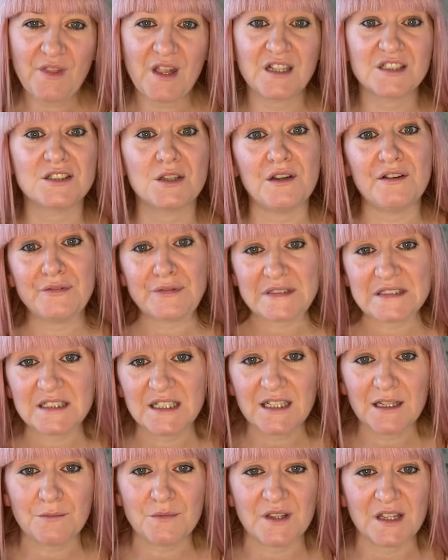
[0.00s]
So if we're
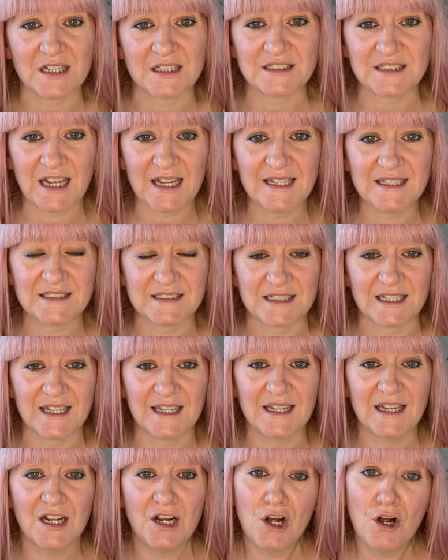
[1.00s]
sticking with
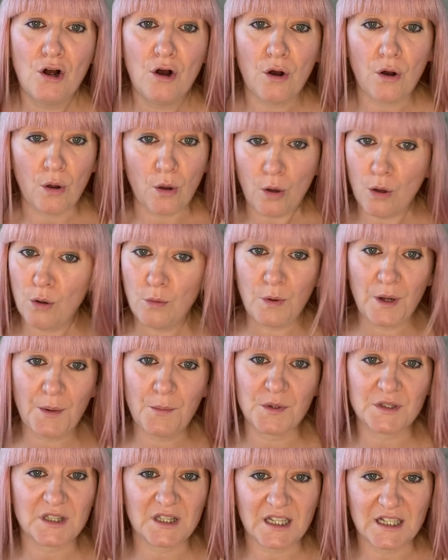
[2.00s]
anxiety, all we
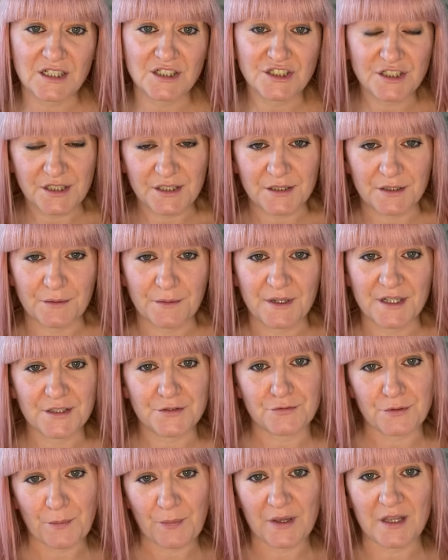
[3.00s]
would then do is
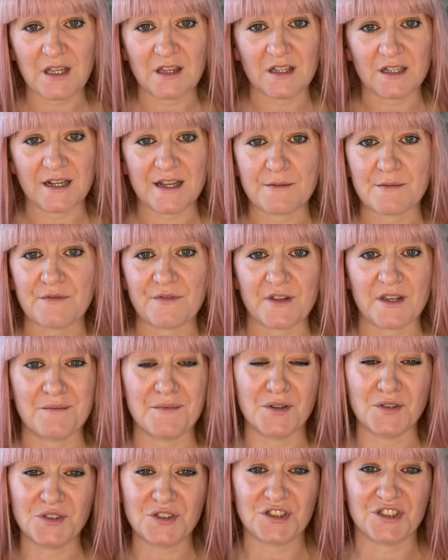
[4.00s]
repeat the name of the
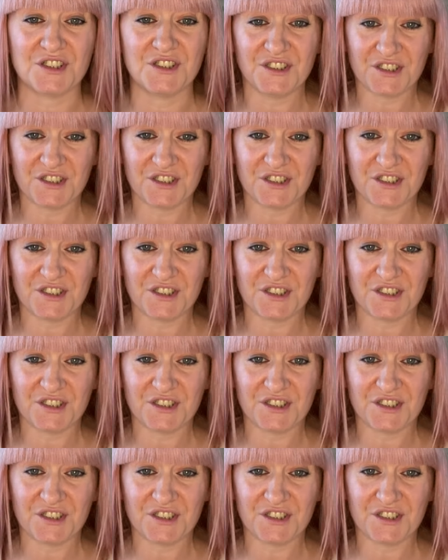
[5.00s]
emotion.